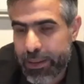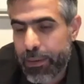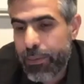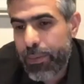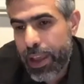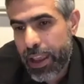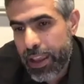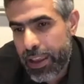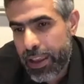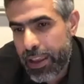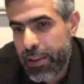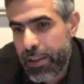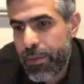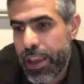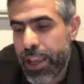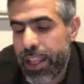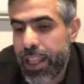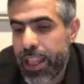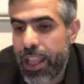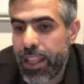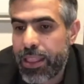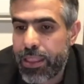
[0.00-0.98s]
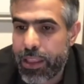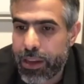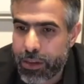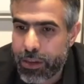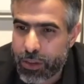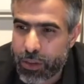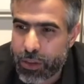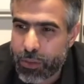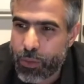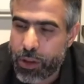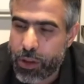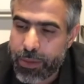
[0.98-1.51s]
by email, and
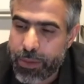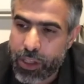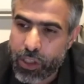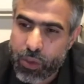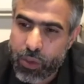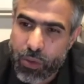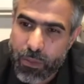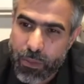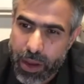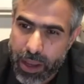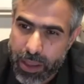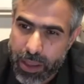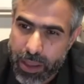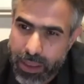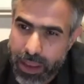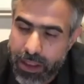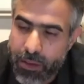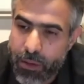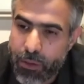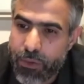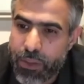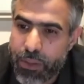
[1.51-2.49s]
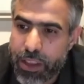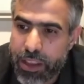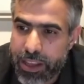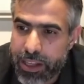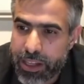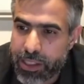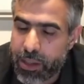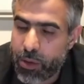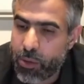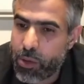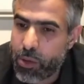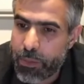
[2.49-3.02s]
will be soon, by the end of the year,
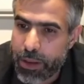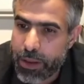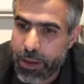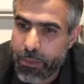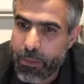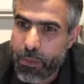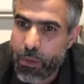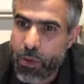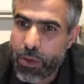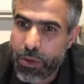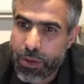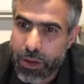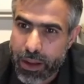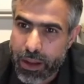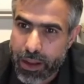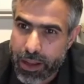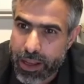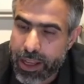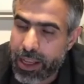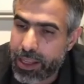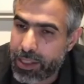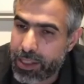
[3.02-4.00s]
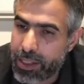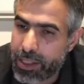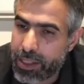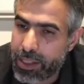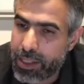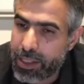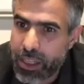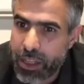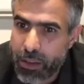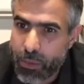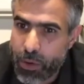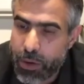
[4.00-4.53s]
there will be more a
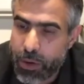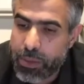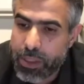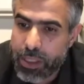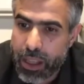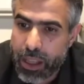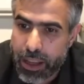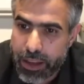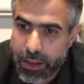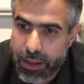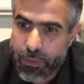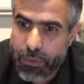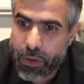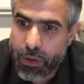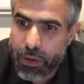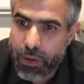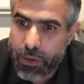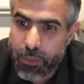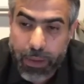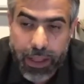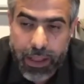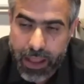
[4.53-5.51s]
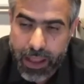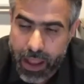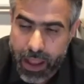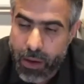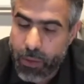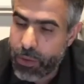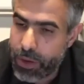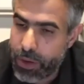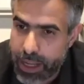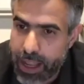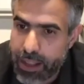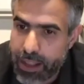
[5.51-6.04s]
special website for, but now
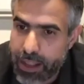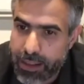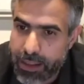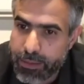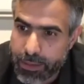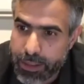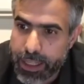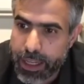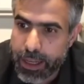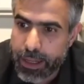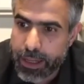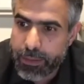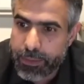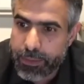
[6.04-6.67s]
we can, yeah.